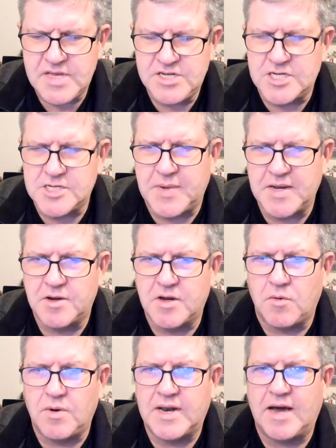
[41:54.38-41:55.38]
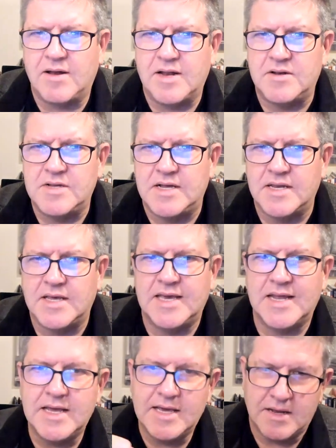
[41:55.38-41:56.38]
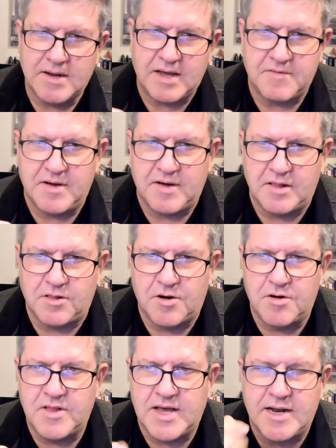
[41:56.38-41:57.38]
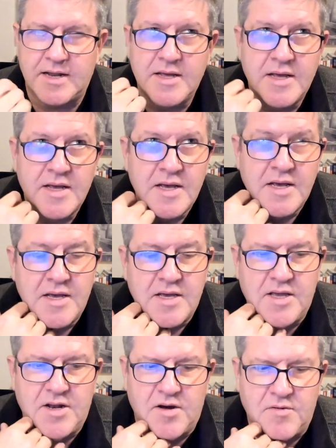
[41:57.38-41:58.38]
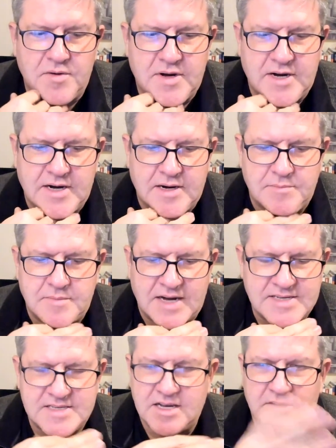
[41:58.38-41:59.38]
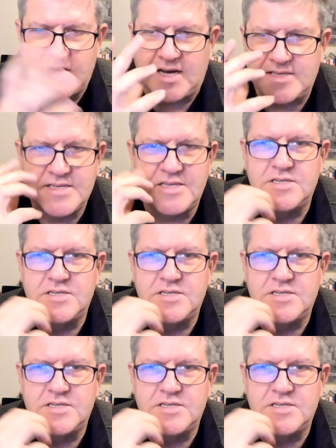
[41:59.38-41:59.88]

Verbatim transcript: just by going out and, and getting it, I, I learned that you know um, I see I see